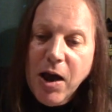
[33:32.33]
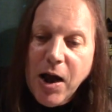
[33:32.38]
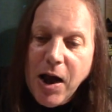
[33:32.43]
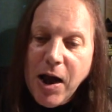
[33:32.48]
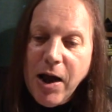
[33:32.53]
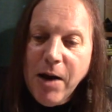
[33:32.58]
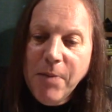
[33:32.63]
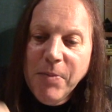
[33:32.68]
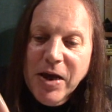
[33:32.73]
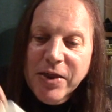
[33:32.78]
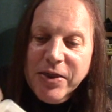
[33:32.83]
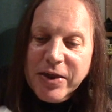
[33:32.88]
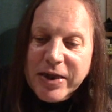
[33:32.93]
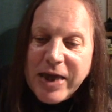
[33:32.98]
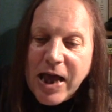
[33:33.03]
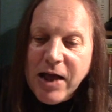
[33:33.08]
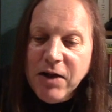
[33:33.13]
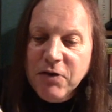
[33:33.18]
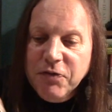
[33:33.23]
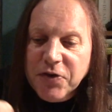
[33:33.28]
The
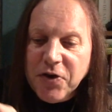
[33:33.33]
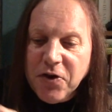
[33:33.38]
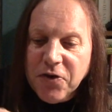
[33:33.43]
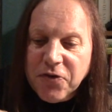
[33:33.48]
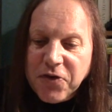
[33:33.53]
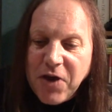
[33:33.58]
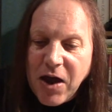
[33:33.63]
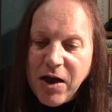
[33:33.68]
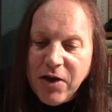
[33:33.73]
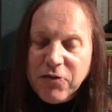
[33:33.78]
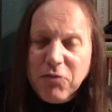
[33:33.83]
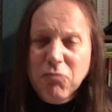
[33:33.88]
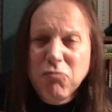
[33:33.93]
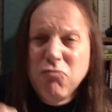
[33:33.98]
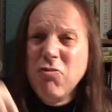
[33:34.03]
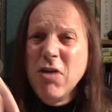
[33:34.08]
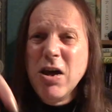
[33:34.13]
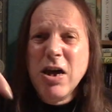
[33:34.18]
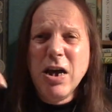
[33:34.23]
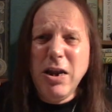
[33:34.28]
Calvados cask
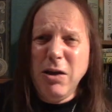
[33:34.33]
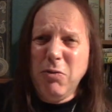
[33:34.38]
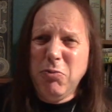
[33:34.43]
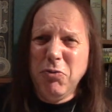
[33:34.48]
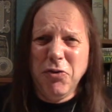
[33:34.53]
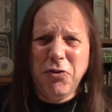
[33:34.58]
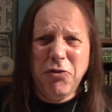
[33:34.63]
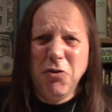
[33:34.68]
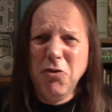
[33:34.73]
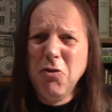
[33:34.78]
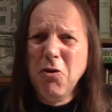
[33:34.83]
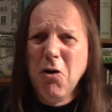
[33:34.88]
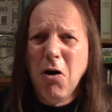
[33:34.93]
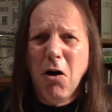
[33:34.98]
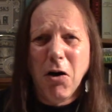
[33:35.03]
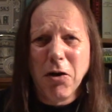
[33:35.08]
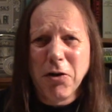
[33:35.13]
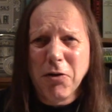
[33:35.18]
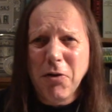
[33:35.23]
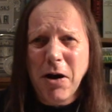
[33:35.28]
really was
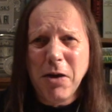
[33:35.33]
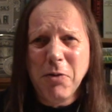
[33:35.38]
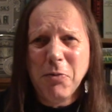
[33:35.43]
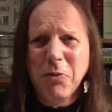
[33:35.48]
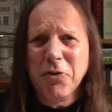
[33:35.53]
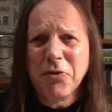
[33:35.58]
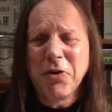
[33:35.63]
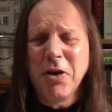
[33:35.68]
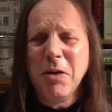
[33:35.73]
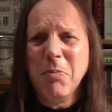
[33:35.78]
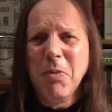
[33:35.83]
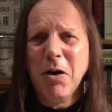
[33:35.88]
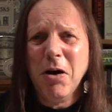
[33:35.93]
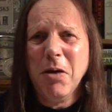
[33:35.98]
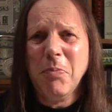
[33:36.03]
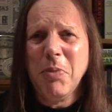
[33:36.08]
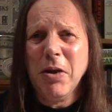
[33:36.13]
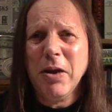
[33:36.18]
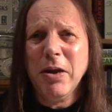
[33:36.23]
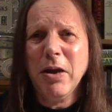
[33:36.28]
not a great whiskey, in
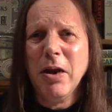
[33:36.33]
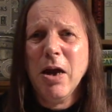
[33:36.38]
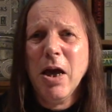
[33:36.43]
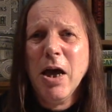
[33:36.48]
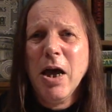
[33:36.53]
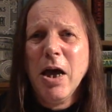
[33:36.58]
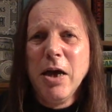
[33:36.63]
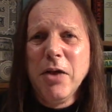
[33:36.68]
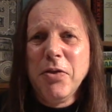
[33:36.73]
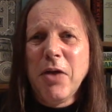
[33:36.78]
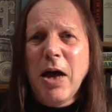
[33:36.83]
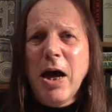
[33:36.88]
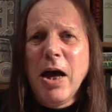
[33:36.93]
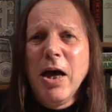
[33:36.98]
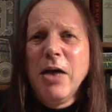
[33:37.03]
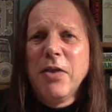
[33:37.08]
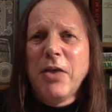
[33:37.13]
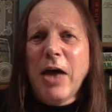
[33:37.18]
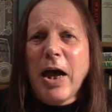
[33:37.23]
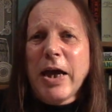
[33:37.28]
my opinion.
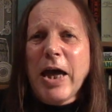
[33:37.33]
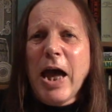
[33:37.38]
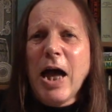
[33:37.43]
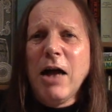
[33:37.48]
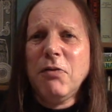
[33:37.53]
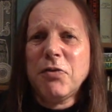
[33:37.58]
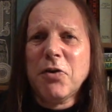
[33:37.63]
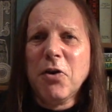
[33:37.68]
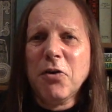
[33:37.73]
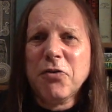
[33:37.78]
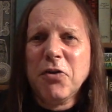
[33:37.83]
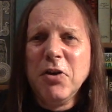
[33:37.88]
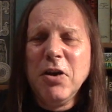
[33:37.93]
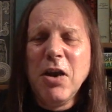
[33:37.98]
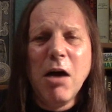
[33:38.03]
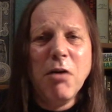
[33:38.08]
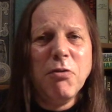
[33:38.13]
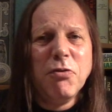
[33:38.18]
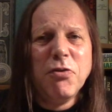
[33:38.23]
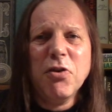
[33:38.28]
That Calvadosy
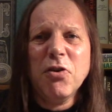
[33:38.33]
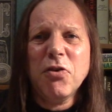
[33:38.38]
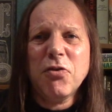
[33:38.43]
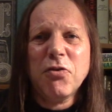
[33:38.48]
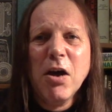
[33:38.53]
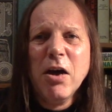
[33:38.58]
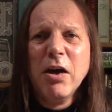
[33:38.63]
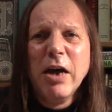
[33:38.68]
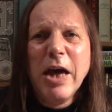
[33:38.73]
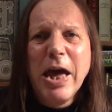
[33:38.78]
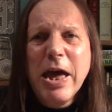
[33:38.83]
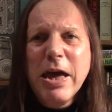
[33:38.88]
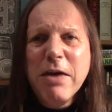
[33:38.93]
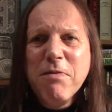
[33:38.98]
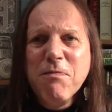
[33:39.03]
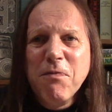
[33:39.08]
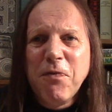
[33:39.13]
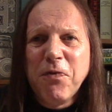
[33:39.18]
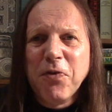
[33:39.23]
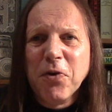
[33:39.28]
note just
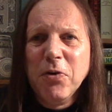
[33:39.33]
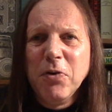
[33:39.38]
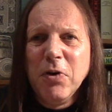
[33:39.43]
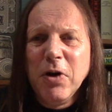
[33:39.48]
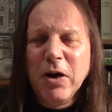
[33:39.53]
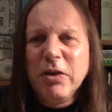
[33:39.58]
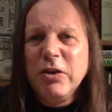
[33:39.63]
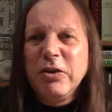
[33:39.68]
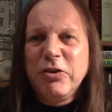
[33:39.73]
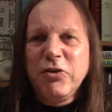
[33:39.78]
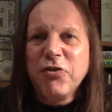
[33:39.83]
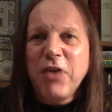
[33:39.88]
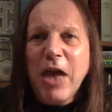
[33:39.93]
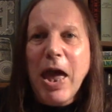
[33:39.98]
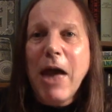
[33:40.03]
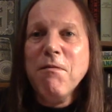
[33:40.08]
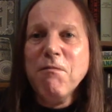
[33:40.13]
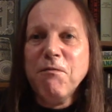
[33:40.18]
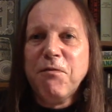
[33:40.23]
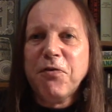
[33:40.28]

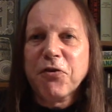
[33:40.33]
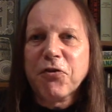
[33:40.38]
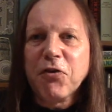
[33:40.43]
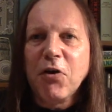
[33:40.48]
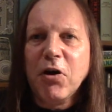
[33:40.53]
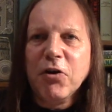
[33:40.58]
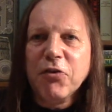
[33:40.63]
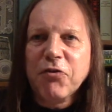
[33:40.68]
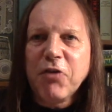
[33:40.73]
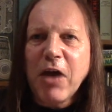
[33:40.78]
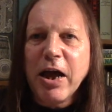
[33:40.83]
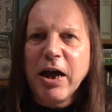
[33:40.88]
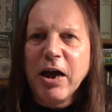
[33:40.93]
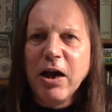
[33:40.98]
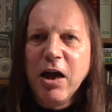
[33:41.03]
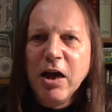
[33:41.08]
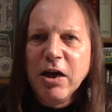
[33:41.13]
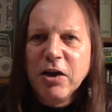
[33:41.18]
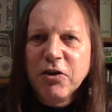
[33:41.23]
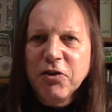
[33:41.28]
emphasised
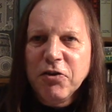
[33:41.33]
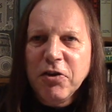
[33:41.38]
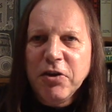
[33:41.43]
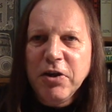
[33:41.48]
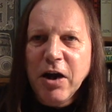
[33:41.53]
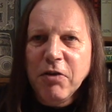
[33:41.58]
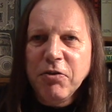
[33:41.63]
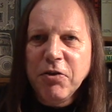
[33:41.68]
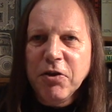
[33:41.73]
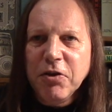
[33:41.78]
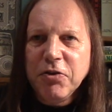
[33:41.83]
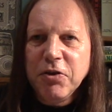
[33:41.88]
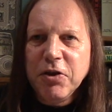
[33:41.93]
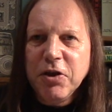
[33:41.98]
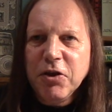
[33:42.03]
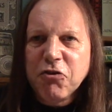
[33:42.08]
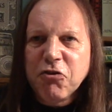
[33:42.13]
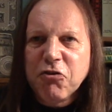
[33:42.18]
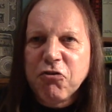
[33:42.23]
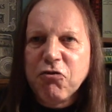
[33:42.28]
that, you know,
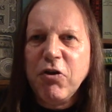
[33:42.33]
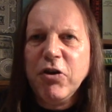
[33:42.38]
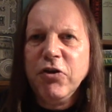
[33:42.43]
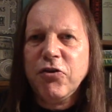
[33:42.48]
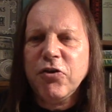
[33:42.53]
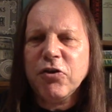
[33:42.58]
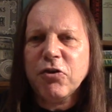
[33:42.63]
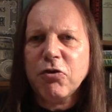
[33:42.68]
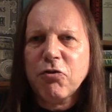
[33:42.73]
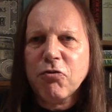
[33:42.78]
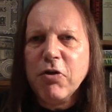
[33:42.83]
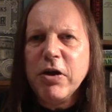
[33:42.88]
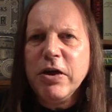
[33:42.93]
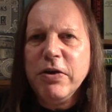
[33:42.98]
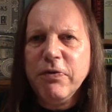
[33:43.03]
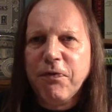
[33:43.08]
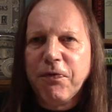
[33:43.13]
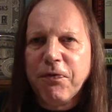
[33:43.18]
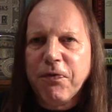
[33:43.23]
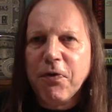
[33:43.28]
the astringent
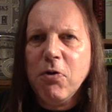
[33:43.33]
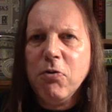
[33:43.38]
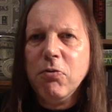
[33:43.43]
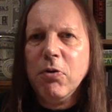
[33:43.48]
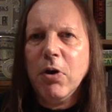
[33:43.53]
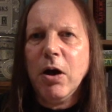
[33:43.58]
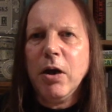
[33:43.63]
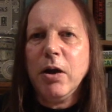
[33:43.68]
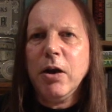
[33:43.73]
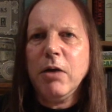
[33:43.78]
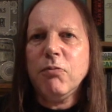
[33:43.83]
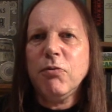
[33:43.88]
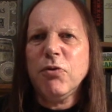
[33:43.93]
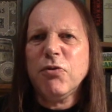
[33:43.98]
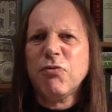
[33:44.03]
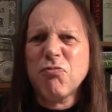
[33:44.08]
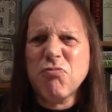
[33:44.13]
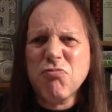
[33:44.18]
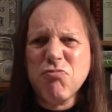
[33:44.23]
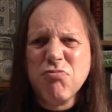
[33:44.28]
green fruit, and it
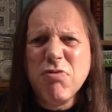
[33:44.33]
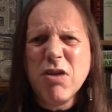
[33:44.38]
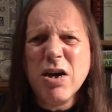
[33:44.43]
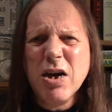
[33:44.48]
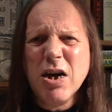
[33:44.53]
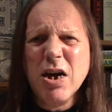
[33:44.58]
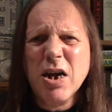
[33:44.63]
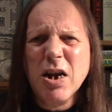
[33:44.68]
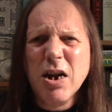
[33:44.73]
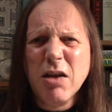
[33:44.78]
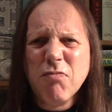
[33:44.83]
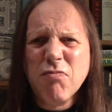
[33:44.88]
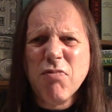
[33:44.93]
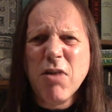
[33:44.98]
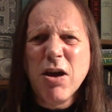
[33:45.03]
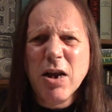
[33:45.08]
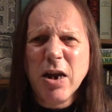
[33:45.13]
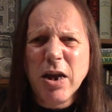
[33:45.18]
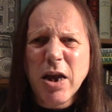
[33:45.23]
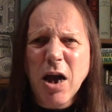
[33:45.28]
was really,
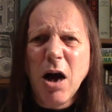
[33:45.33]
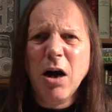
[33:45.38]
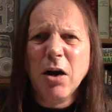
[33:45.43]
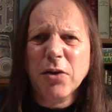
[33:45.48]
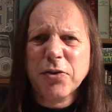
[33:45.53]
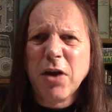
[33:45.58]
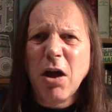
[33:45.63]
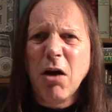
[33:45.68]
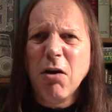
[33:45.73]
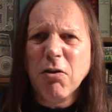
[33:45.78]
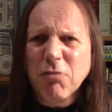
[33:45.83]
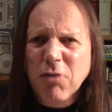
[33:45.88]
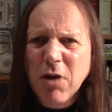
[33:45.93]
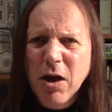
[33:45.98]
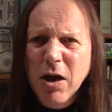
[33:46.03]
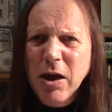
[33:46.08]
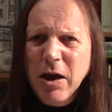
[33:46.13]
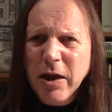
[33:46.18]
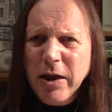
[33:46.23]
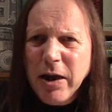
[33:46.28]
really hard going,
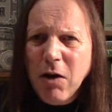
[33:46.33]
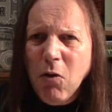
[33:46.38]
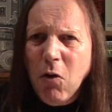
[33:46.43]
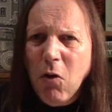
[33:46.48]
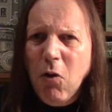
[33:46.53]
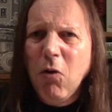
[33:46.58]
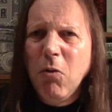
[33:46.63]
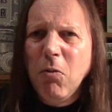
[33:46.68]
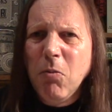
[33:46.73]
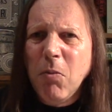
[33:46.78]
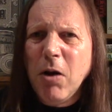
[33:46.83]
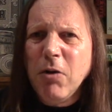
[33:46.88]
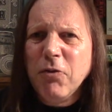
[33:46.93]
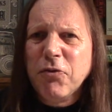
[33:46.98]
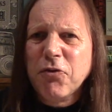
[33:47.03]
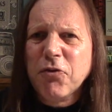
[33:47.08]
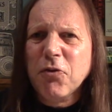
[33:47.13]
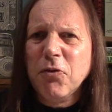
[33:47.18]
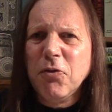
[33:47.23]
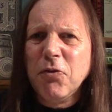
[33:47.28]
you know,
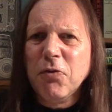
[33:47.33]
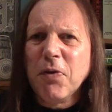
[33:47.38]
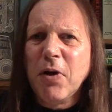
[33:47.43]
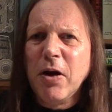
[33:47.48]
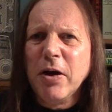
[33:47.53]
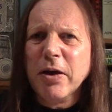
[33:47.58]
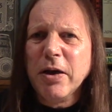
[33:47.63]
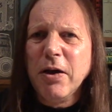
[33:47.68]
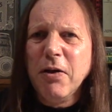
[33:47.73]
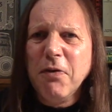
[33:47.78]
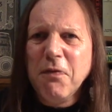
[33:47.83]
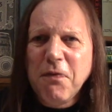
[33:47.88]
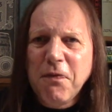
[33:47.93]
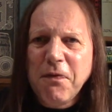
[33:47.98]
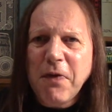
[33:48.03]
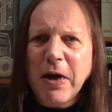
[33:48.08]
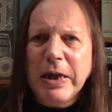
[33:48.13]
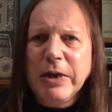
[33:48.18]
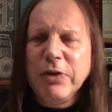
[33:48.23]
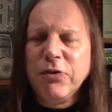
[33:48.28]
almost sort of like, you know,
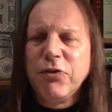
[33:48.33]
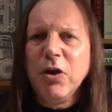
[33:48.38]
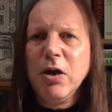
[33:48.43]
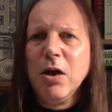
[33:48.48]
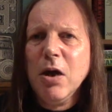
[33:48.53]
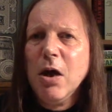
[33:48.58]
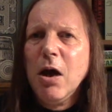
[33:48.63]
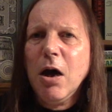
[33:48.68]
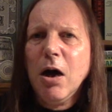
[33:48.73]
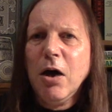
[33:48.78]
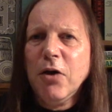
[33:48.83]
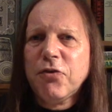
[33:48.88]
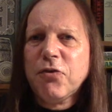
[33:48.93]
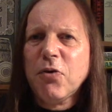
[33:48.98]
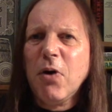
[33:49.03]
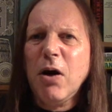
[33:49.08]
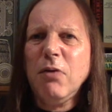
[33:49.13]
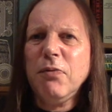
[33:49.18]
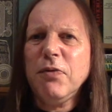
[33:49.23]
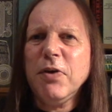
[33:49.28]
fainty at
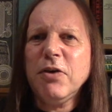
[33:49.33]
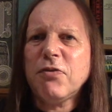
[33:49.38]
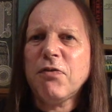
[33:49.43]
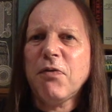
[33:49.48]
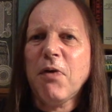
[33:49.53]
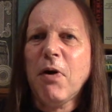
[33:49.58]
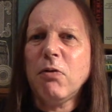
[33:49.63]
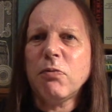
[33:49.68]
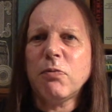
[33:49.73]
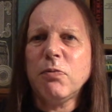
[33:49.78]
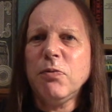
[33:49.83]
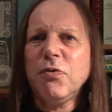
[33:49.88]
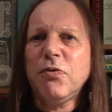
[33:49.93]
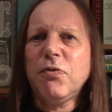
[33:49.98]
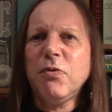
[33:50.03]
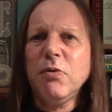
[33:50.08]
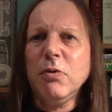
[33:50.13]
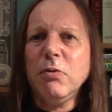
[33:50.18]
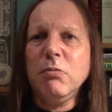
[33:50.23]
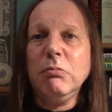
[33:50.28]
12 years of old
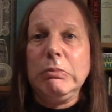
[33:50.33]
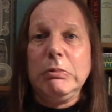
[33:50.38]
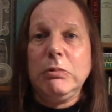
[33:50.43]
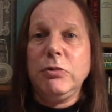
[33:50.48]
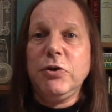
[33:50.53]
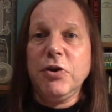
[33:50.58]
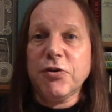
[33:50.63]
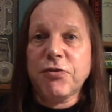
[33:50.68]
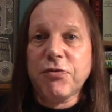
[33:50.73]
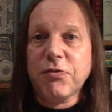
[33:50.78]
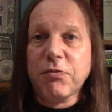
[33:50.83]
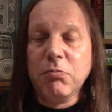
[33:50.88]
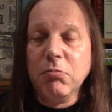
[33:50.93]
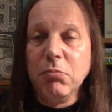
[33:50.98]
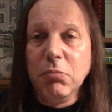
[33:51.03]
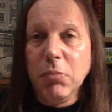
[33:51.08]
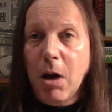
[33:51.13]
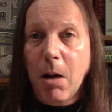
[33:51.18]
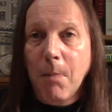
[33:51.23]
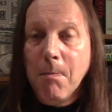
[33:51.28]
was just
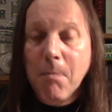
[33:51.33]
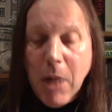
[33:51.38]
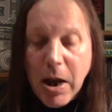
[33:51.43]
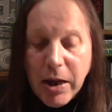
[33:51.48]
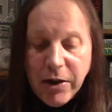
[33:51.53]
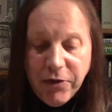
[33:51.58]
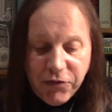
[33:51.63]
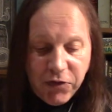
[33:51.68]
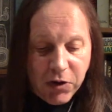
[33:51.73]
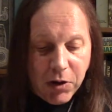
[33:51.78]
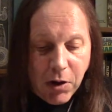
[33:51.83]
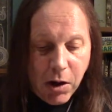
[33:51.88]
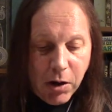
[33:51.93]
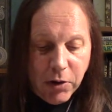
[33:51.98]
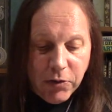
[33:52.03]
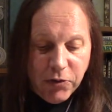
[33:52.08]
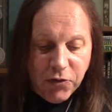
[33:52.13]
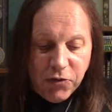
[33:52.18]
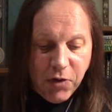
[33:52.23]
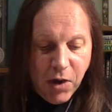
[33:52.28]
amazing.
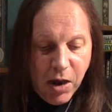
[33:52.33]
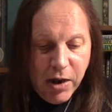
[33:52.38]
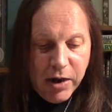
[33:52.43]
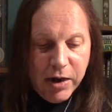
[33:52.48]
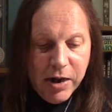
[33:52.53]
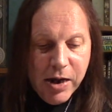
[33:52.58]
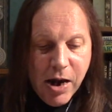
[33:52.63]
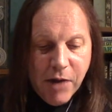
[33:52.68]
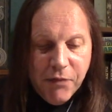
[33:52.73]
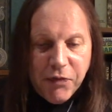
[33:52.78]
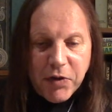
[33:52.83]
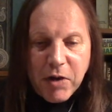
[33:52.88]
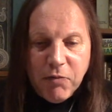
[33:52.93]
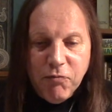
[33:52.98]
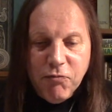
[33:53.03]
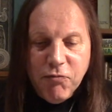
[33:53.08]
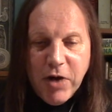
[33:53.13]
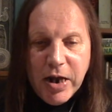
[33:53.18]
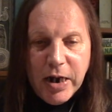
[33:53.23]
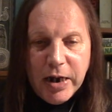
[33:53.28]
I just never
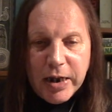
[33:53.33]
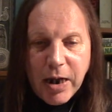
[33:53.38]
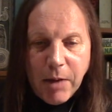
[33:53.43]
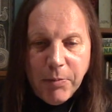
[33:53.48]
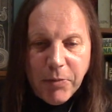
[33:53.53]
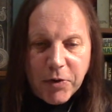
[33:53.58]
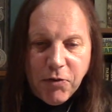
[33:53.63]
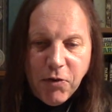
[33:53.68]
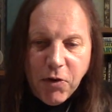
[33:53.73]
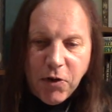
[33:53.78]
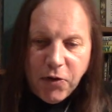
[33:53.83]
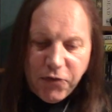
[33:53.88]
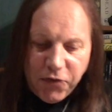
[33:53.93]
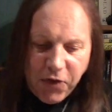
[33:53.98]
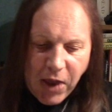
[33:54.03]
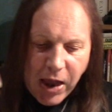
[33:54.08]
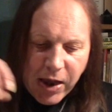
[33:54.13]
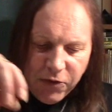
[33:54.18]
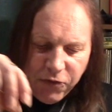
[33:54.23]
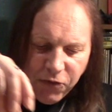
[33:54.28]
really come across
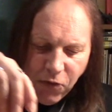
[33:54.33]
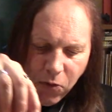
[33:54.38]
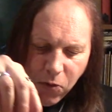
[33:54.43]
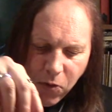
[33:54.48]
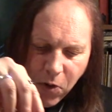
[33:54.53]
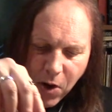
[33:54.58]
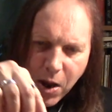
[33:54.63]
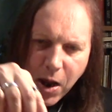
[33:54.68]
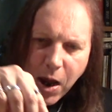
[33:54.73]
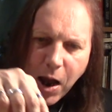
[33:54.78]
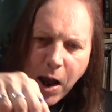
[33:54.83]
that at all.